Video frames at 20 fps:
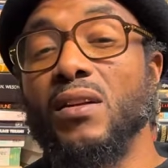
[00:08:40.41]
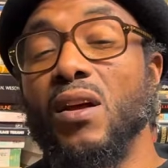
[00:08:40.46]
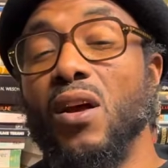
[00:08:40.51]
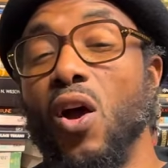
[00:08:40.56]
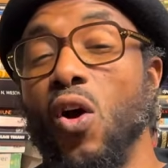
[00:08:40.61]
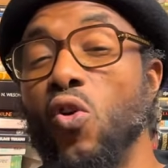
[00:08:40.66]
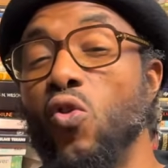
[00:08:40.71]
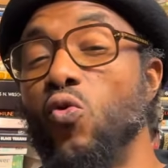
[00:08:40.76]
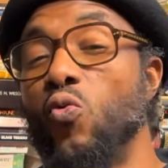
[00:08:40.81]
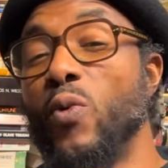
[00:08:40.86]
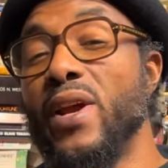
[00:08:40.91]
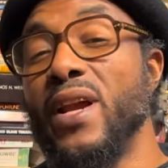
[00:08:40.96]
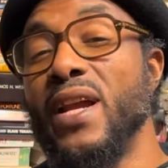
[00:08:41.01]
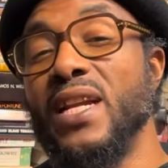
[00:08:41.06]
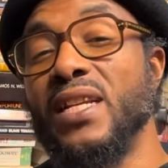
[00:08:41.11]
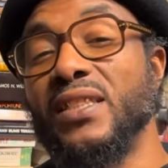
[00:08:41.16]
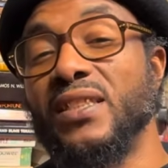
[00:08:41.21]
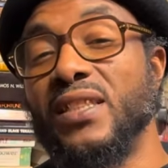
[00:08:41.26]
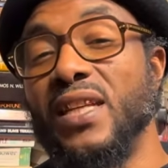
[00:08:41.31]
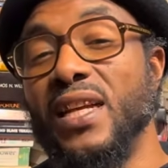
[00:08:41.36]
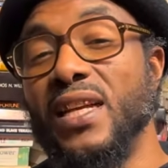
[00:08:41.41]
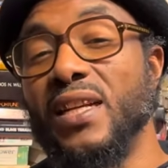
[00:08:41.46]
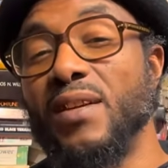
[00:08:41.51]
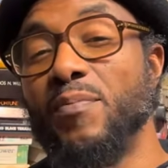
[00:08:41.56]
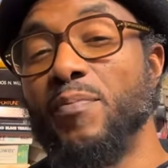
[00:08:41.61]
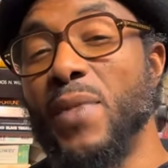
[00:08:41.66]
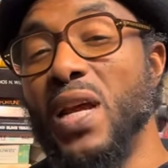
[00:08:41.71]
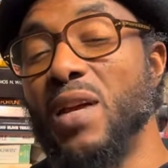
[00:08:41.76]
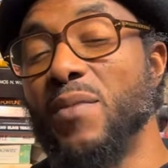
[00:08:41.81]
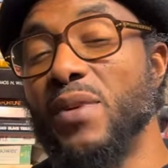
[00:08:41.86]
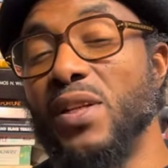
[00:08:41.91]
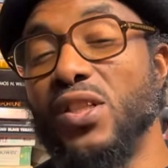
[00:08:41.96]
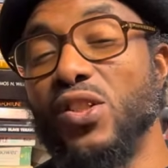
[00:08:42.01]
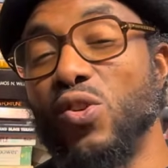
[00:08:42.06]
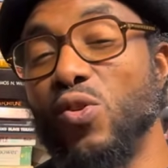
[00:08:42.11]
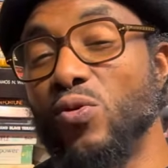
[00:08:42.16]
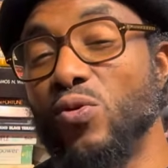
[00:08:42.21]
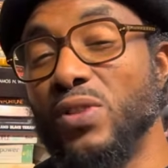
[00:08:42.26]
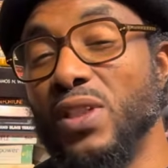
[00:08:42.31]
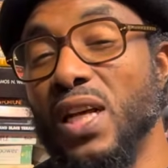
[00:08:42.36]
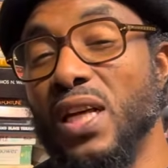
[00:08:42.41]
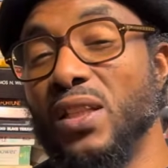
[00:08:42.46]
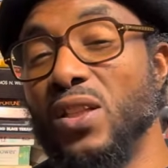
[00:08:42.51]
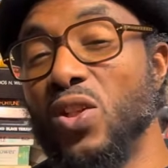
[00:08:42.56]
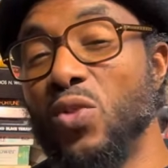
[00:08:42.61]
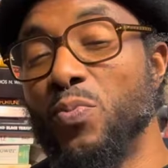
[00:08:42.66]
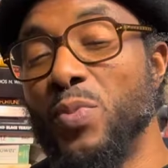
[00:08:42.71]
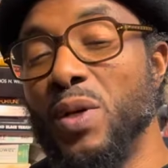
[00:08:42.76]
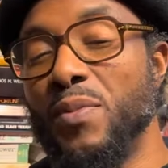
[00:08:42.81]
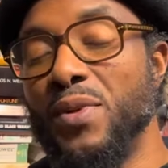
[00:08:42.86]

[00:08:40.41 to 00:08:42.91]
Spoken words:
on Wednesday, maybe Tuesday a little bit,